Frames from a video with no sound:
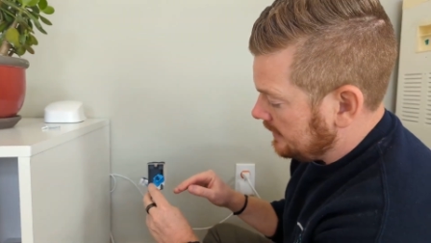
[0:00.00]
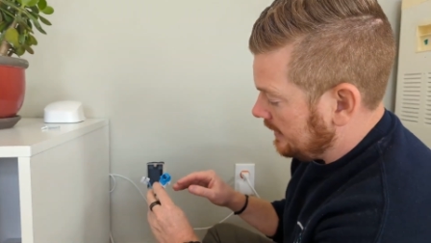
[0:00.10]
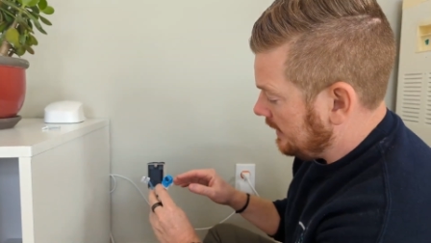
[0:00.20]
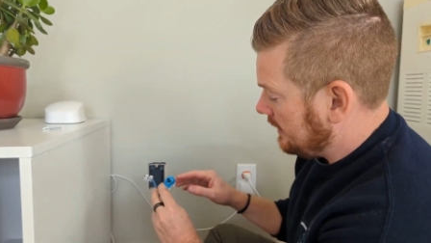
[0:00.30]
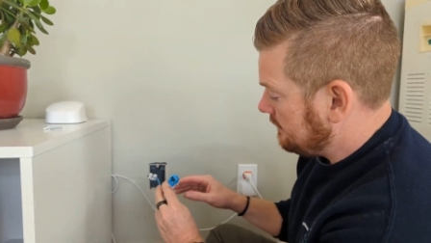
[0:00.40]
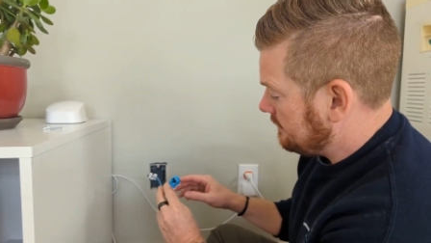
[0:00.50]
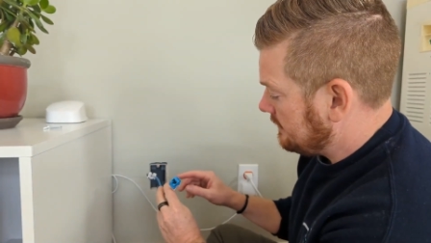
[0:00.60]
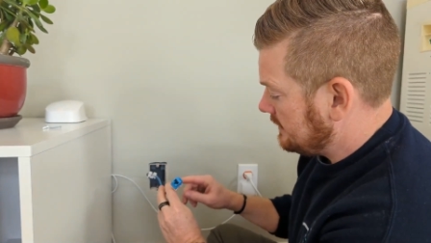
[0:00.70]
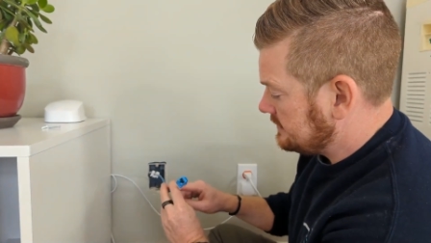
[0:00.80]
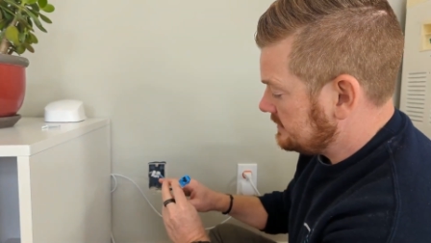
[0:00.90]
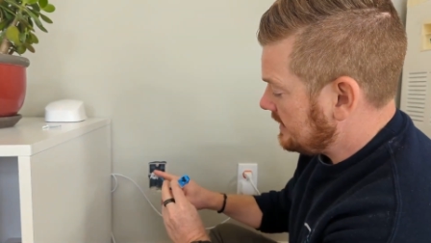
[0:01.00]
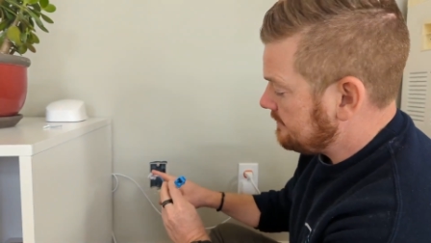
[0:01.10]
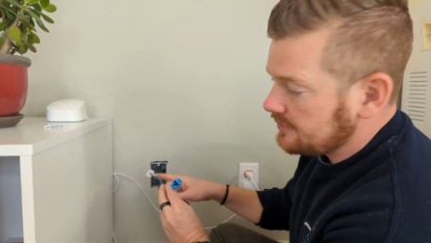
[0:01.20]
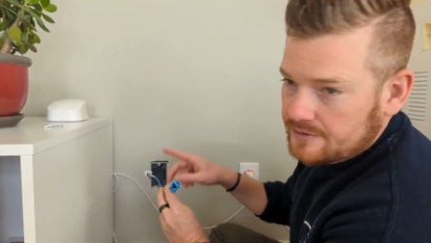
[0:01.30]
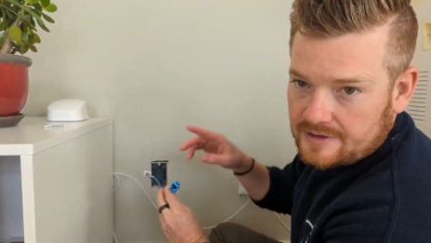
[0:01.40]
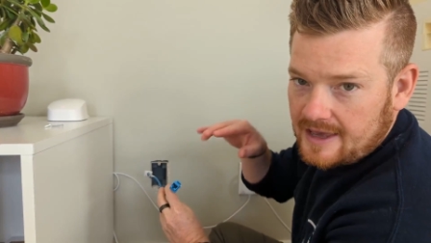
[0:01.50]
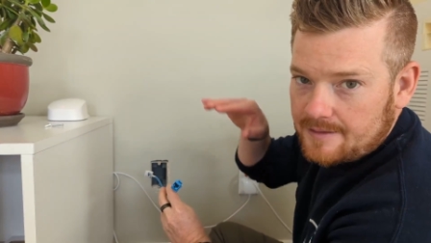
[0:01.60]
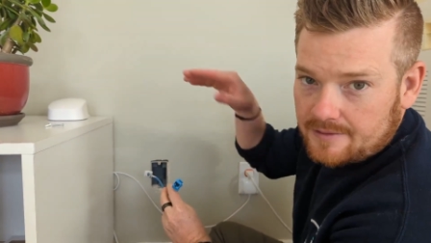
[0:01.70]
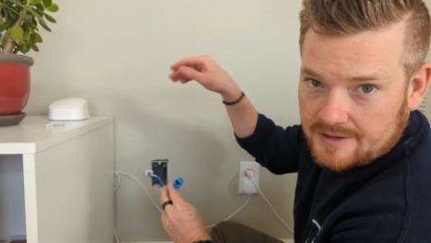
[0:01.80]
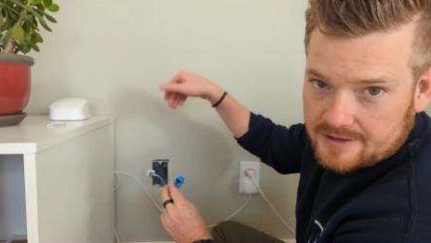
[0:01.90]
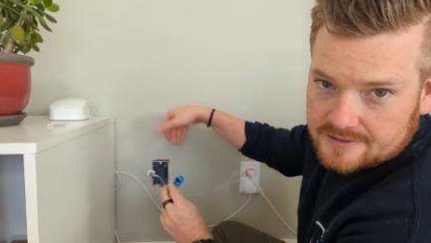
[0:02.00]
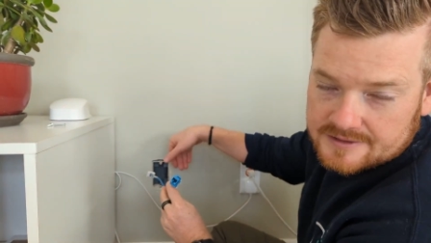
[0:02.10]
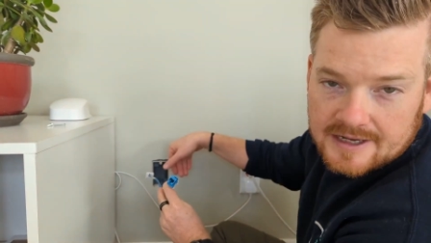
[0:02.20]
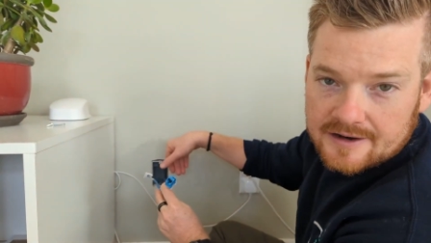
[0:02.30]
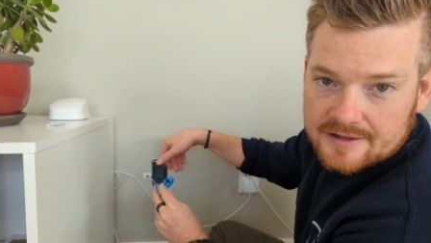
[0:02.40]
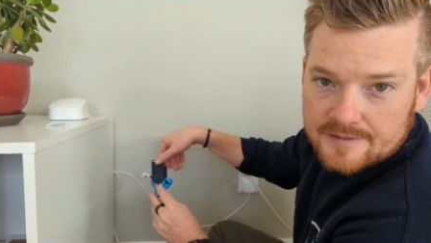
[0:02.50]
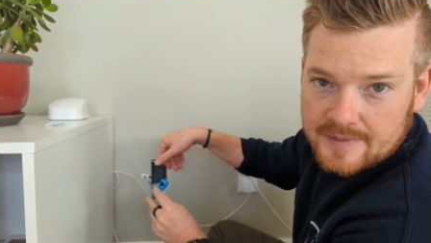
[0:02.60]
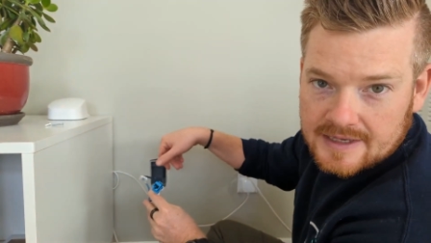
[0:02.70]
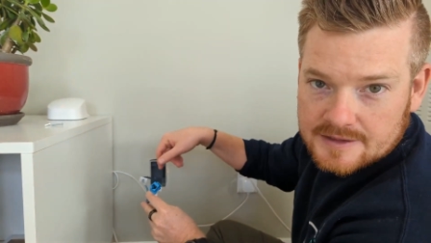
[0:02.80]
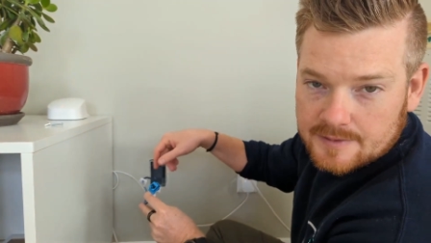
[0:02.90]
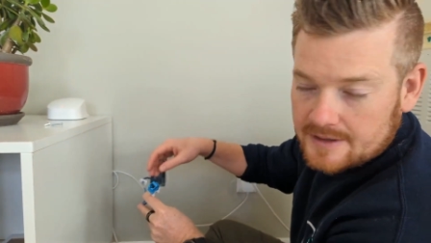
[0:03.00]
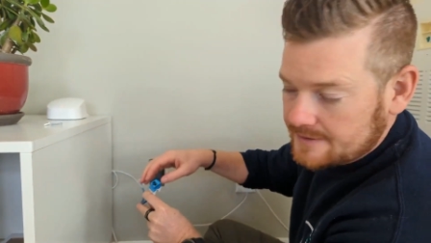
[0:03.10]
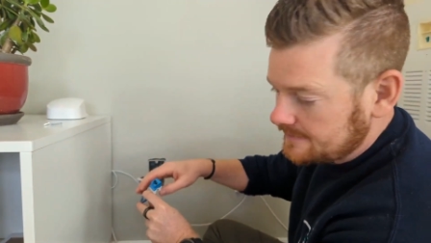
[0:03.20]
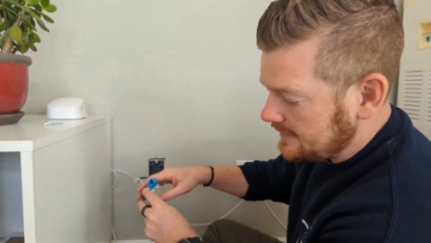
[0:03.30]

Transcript: Um, this same blue cable that goes down in the basement.